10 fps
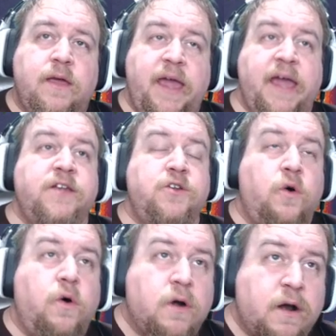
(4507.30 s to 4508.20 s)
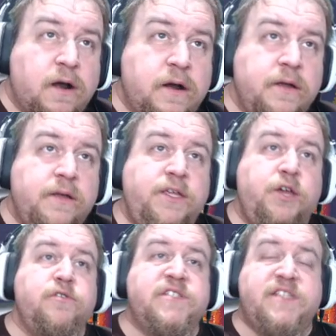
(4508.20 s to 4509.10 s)
and or
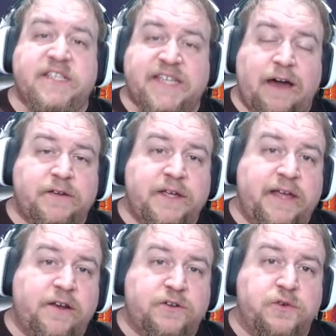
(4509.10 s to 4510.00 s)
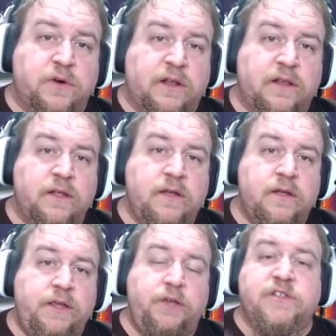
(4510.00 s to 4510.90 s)
use this calculator tool,
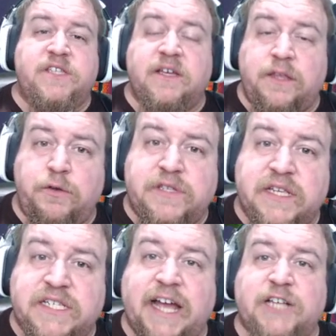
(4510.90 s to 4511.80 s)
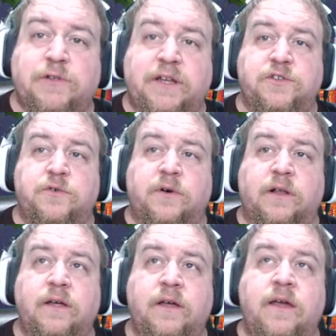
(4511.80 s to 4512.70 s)
use the scheduling
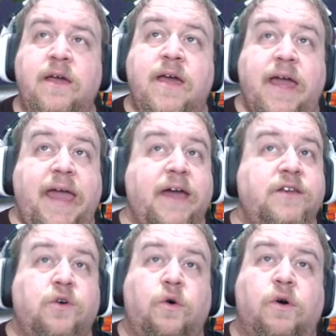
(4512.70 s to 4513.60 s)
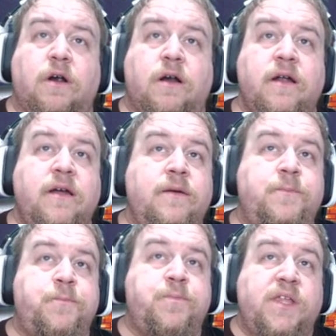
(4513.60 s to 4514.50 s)
tool, and or
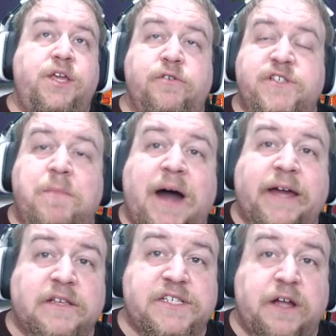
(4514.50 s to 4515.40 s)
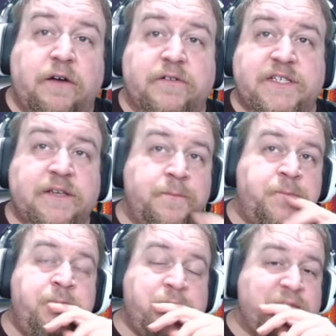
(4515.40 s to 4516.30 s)
use milestones,
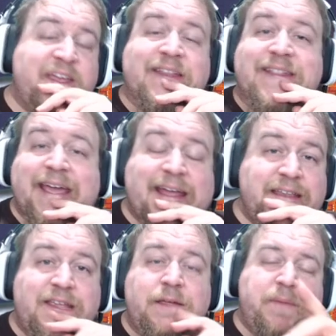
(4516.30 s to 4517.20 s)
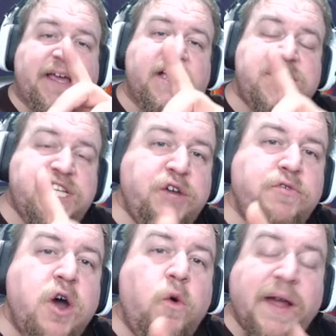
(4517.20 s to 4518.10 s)
and because
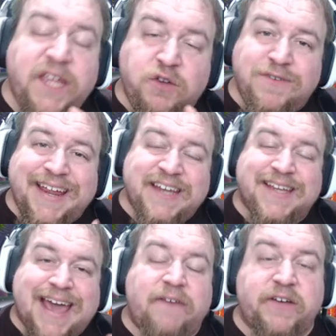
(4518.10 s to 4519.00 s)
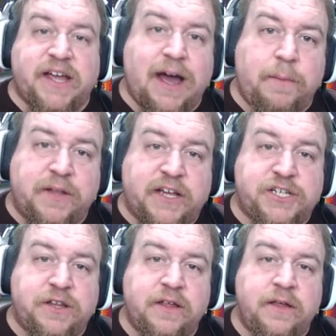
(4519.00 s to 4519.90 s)
you know what you need to have accomplished.